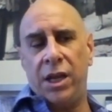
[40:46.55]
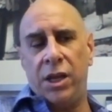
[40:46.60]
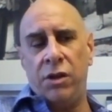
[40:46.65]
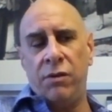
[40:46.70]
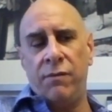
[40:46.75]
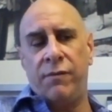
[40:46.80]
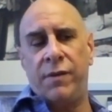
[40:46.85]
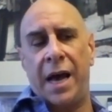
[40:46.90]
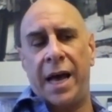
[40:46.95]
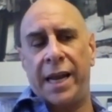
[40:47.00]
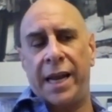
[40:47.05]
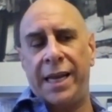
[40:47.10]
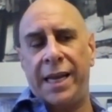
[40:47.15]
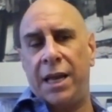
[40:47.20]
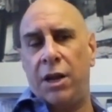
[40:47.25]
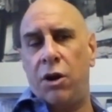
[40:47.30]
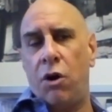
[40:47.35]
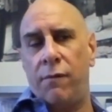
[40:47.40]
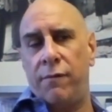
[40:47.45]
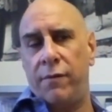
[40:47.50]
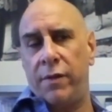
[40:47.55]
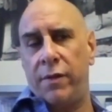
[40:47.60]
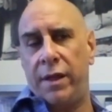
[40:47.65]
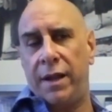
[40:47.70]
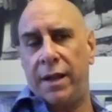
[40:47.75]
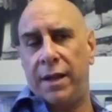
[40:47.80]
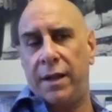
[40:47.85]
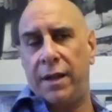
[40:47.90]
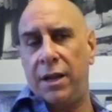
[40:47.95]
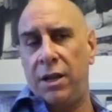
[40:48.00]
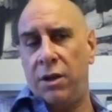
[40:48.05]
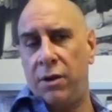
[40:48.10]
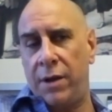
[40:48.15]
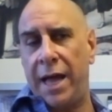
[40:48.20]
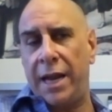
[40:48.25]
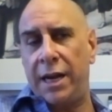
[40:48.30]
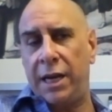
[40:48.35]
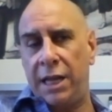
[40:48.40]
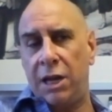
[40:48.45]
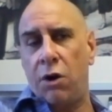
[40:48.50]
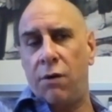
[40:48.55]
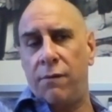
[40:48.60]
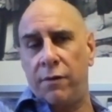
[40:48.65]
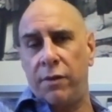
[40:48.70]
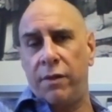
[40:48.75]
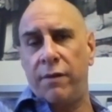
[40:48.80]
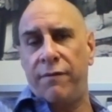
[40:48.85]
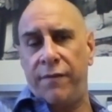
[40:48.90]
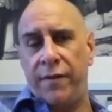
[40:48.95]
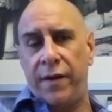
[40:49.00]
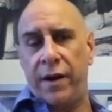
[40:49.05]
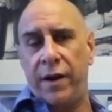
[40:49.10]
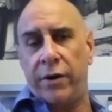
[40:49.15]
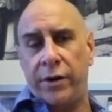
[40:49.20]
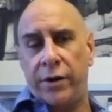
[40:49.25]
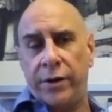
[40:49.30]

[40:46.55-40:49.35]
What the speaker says: you've got to get over the fear.